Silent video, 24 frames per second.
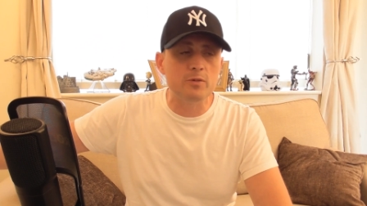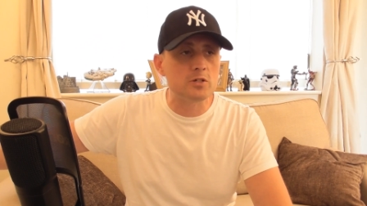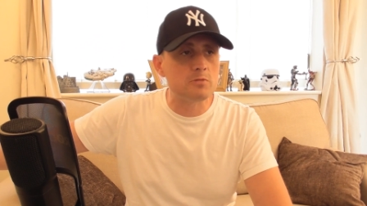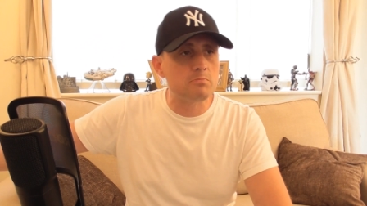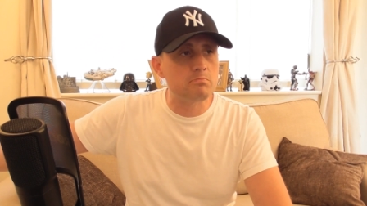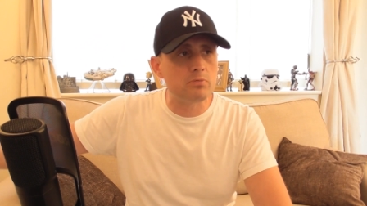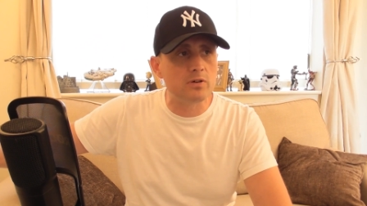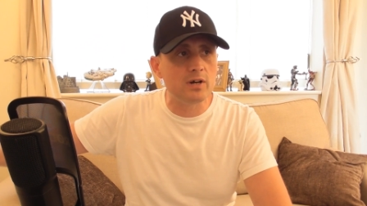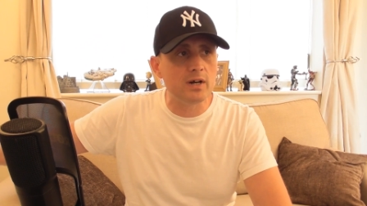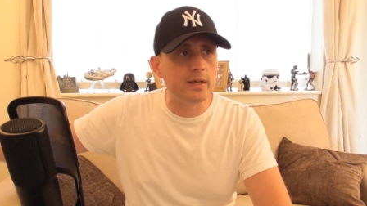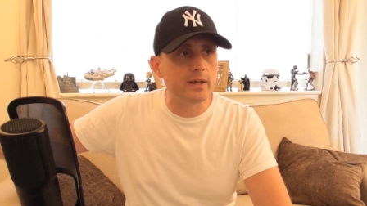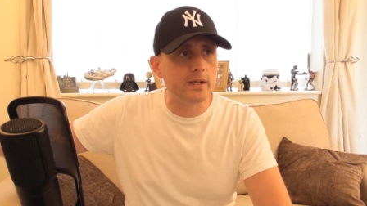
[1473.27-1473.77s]
I mean, it's
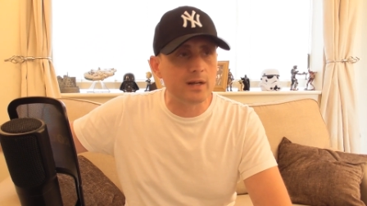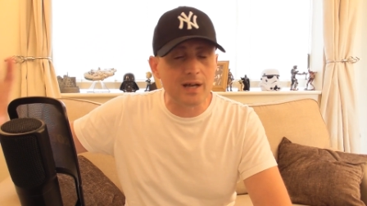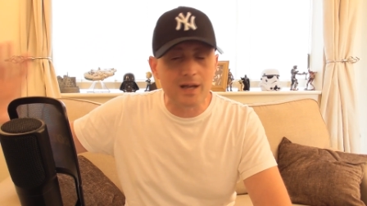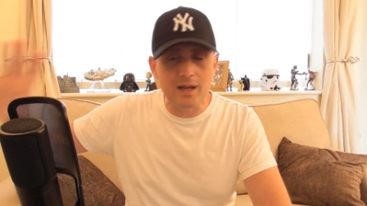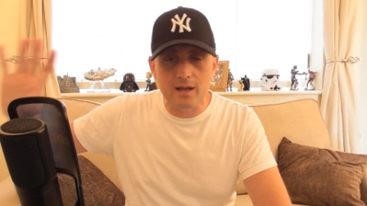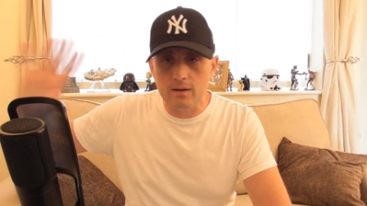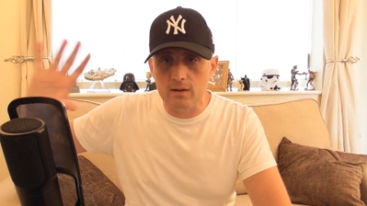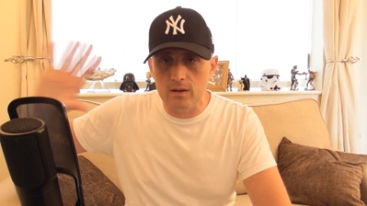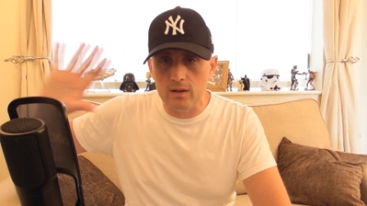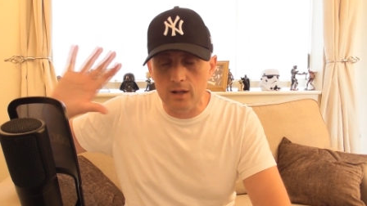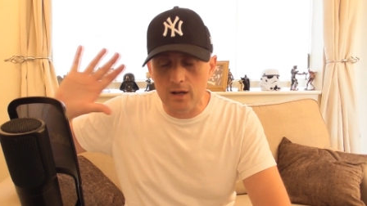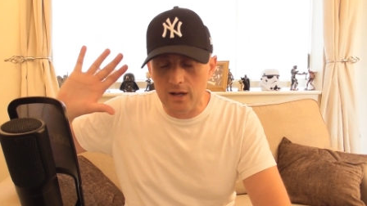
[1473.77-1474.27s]
brilliant.
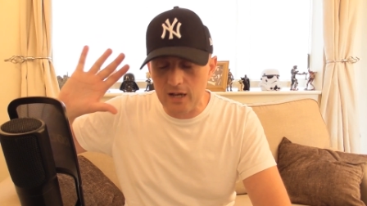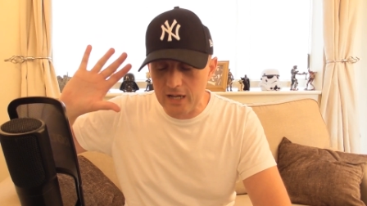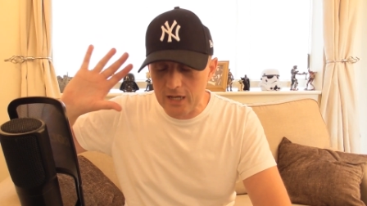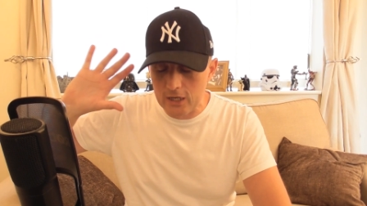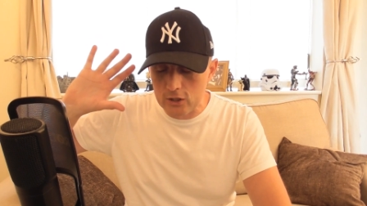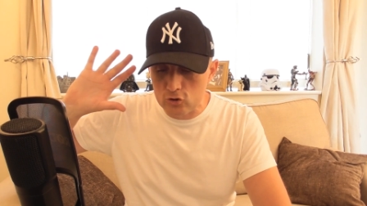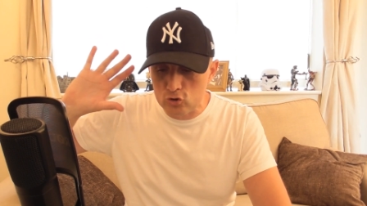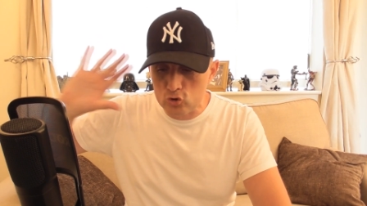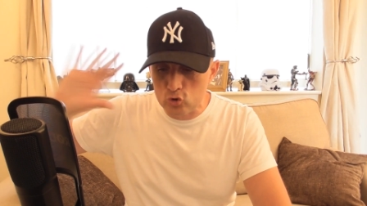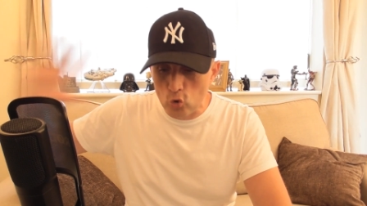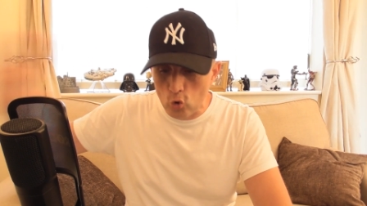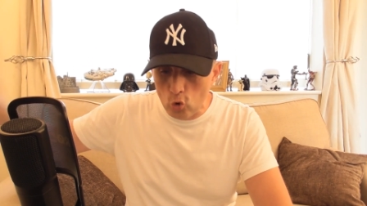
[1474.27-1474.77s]
I
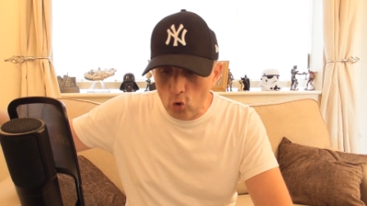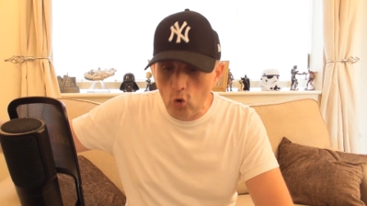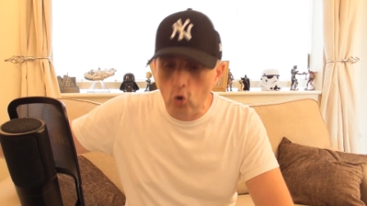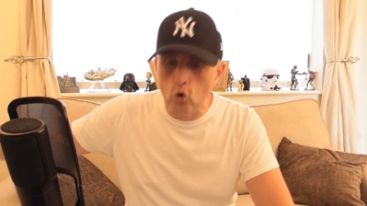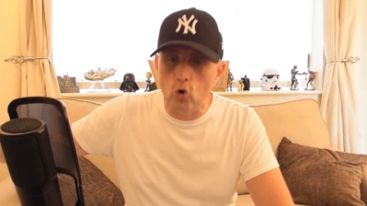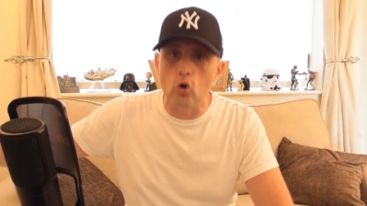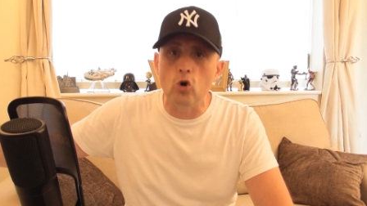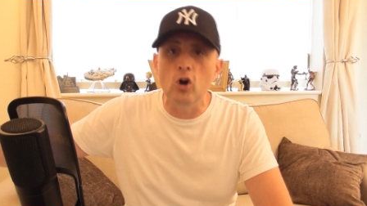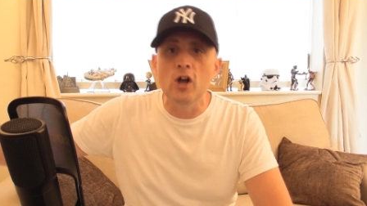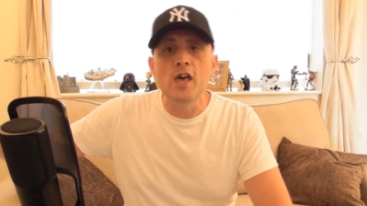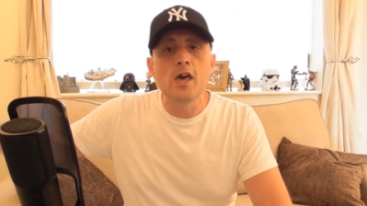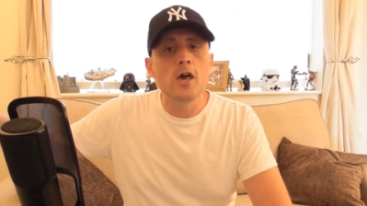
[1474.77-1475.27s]

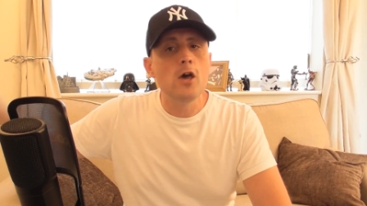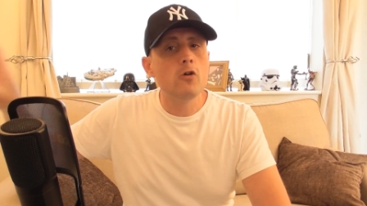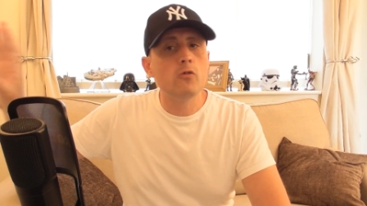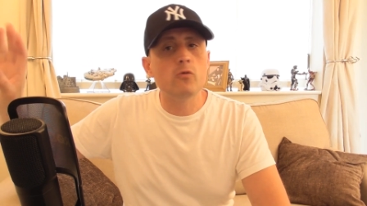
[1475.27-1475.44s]
adore